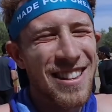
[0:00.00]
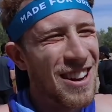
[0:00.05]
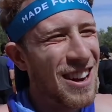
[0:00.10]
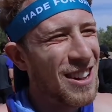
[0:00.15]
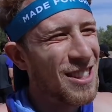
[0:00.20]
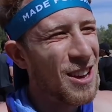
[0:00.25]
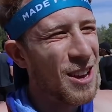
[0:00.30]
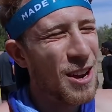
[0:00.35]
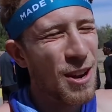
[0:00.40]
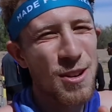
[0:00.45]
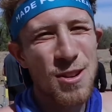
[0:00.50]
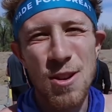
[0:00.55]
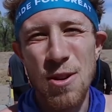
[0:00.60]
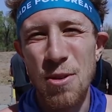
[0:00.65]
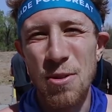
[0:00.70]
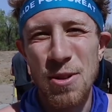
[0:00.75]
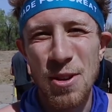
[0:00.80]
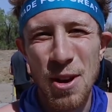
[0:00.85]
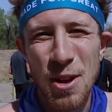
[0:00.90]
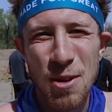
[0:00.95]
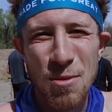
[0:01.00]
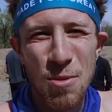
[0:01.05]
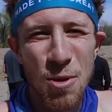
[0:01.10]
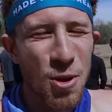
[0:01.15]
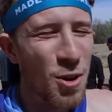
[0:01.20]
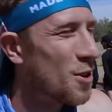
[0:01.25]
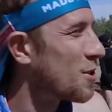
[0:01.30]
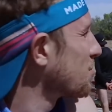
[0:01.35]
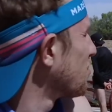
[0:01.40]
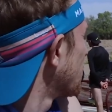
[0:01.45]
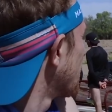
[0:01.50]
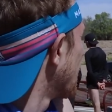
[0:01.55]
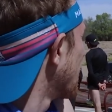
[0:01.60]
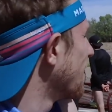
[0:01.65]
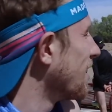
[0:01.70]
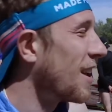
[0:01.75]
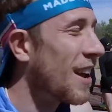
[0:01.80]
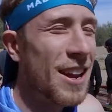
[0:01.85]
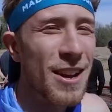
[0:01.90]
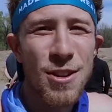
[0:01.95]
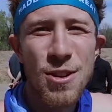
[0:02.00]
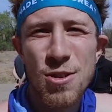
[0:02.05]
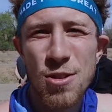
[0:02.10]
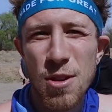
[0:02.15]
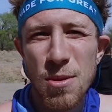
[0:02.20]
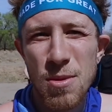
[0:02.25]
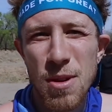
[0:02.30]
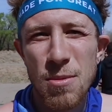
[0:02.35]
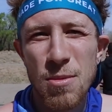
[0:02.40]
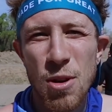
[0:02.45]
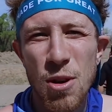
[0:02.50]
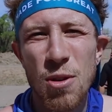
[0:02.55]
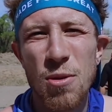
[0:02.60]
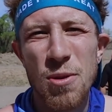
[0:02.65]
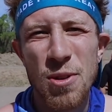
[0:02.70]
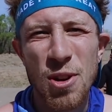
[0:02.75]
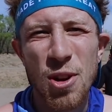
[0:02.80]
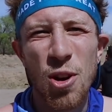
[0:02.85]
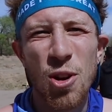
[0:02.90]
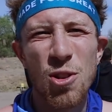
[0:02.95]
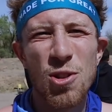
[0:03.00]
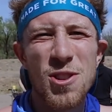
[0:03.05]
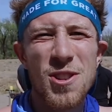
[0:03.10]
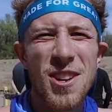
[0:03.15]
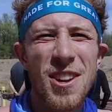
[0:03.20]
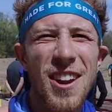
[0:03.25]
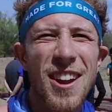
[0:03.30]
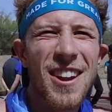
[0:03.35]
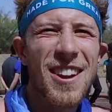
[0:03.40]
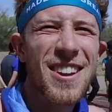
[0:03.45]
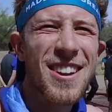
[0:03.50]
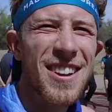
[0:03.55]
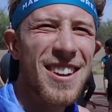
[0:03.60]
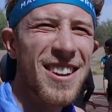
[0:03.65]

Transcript: altitude when you're in crappy shape is so, so